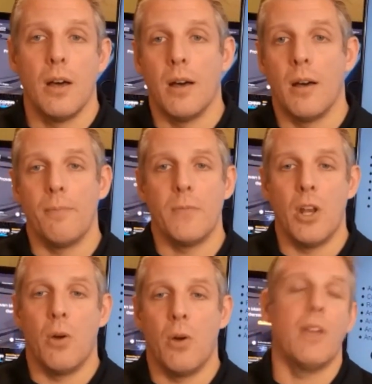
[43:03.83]

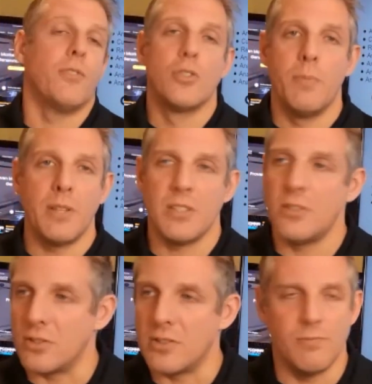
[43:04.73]
If you're too
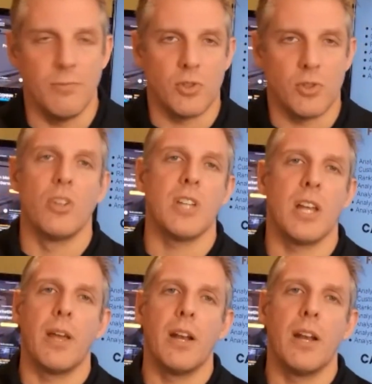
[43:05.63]
busy just installing
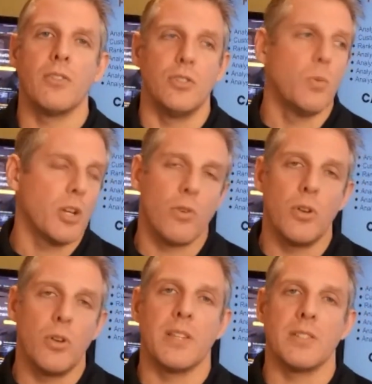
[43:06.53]
generators and you want to grow
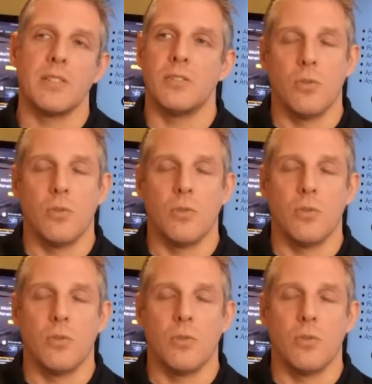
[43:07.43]
your business,